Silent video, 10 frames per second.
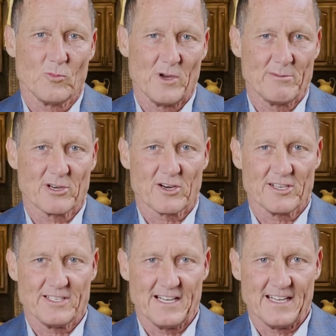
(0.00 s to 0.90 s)
webinar
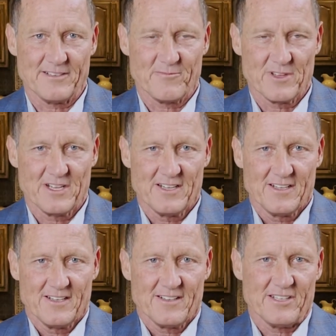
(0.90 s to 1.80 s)
to date.
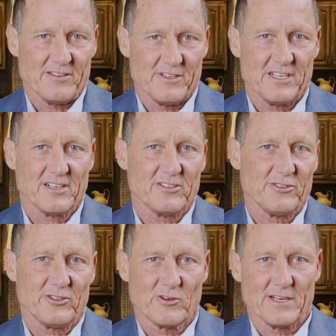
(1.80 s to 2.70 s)
The event
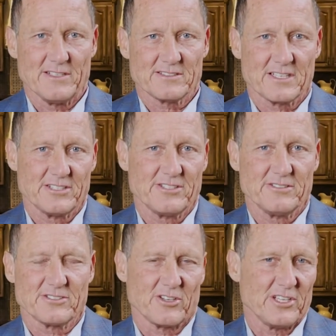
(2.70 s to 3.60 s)
included great
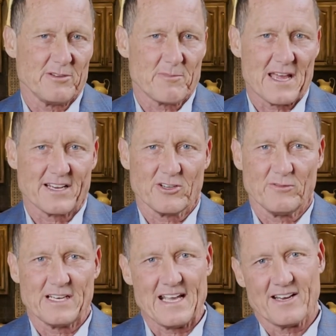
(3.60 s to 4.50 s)
discussions on the impact
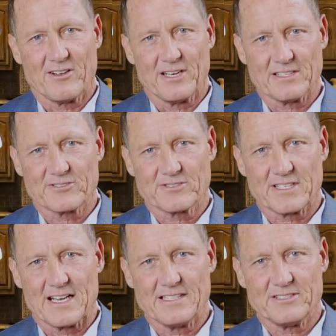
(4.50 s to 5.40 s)
COVID had on
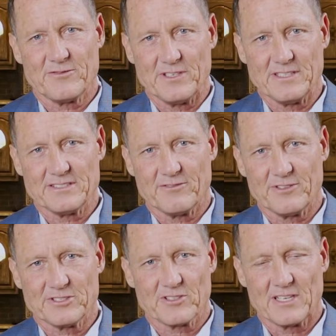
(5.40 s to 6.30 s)
exercise, fitness, and
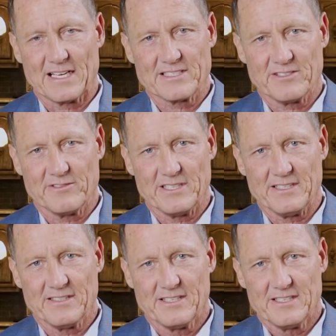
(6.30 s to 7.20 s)
physical activity.